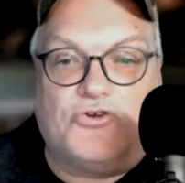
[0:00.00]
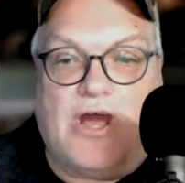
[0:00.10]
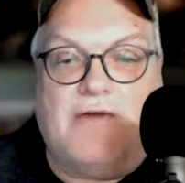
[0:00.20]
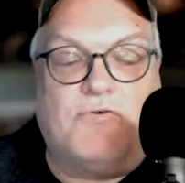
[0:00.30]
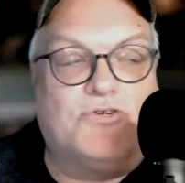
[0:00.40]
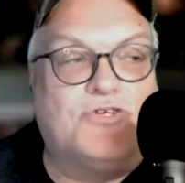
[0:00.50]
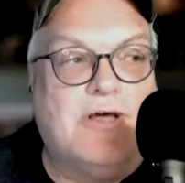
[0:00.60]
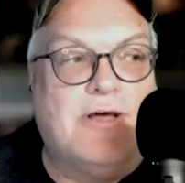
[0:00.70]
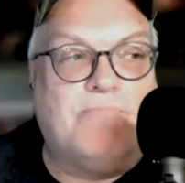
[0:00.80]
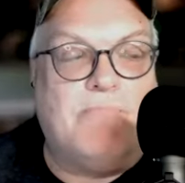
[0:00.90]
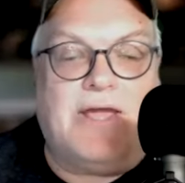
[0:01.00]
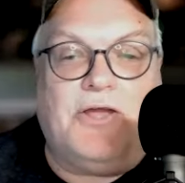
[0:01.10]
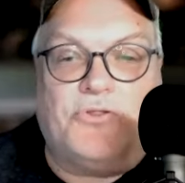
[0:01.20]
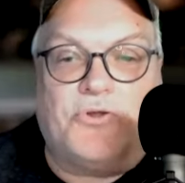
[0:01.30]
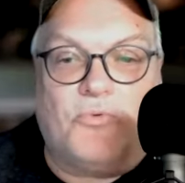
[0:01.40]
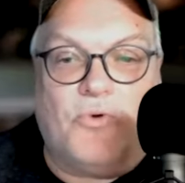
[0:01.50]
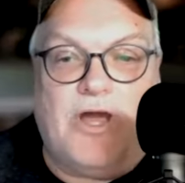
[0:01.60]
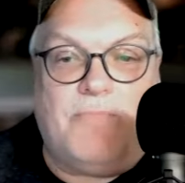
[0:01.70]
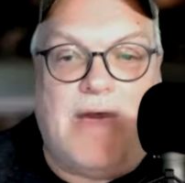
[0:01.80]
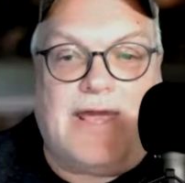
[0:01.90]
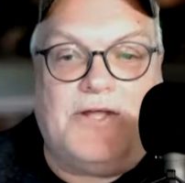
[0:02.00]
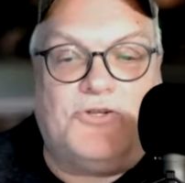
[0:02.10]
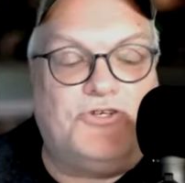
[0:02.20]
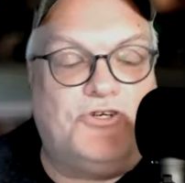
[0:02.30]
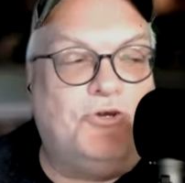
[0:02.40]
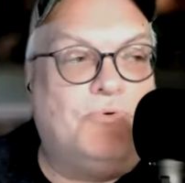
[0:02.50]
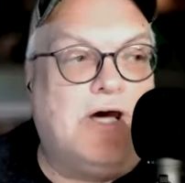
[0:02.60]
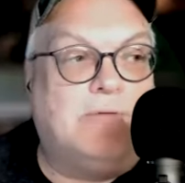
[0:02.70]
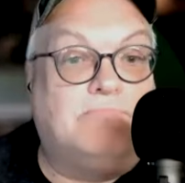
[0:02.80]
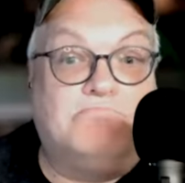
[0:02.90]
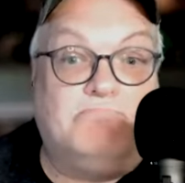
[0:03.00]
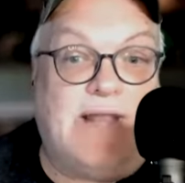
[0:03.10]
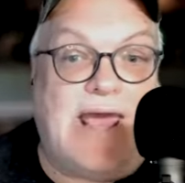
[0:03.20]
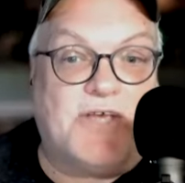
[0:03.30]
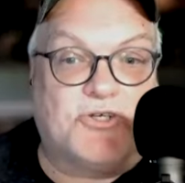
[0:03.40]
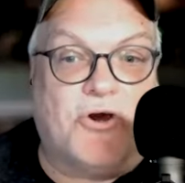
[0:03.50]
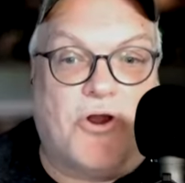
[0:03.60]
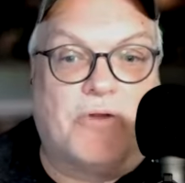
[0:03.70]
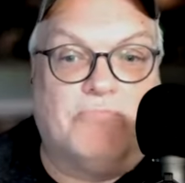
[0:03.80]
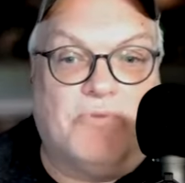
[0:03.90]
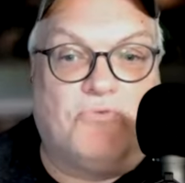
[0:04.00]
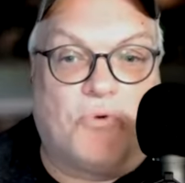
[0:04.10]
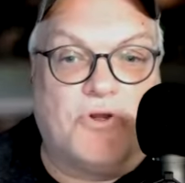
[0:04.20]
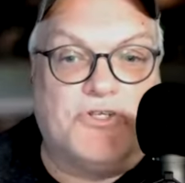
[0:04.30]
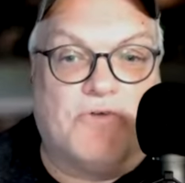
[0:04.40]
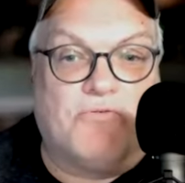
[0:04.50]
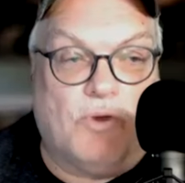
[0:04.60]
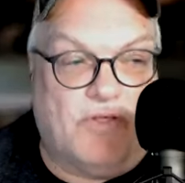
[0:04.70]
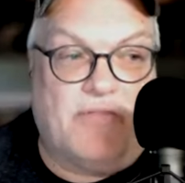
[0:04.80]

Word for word: drivers making their way back into uh, NASCAR before it's over with.